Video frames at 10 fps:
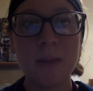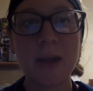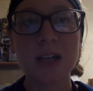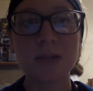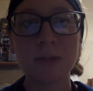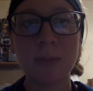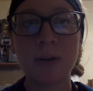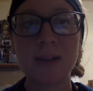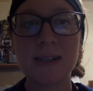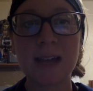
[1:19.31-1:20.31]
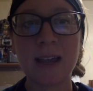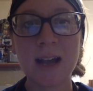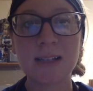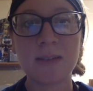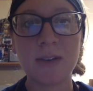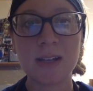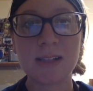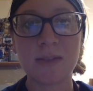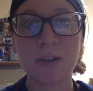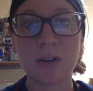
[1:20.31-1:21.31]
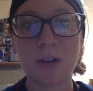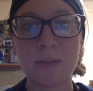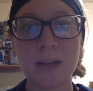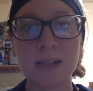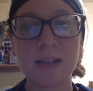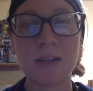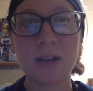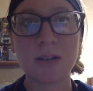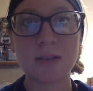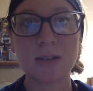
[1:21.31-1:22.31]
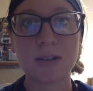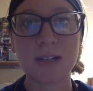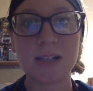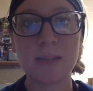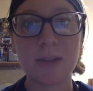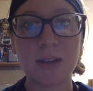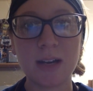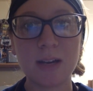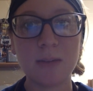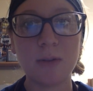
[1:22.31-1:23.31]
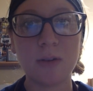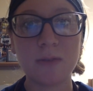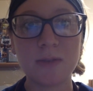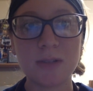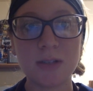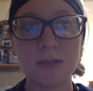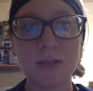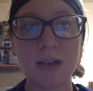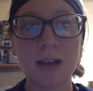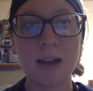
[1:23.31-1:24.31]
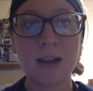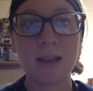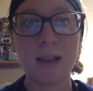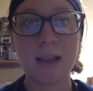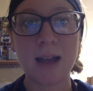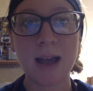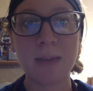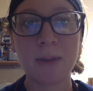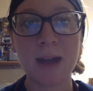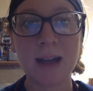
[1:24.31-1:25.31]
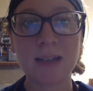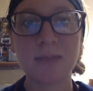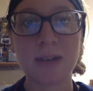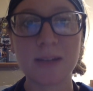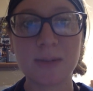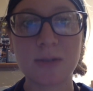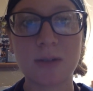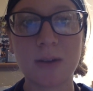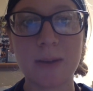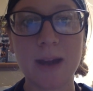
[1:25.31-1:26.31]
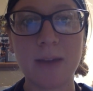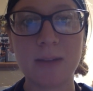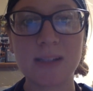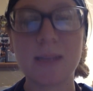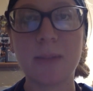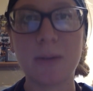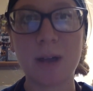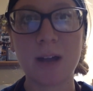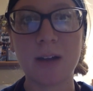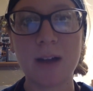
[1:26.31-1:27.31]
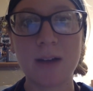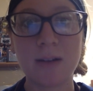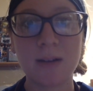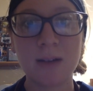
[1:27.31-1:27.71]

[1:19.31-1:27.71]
Patient reports daily activity is difficult because of the decreased ability to move due to a hyperactive respiratory rate when simply walking around.